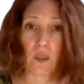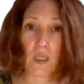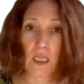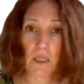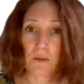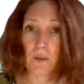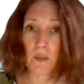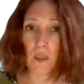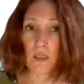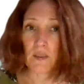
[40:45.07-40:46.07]
Keith,
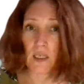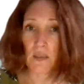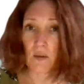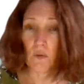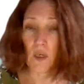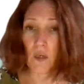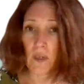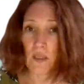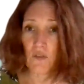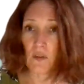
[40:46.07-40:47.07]
is that a
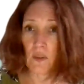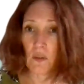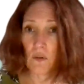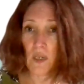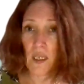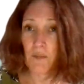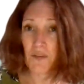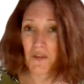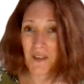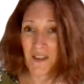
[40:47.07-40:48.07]
question that you're able
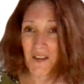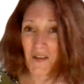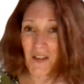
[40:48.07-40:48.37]
to answer?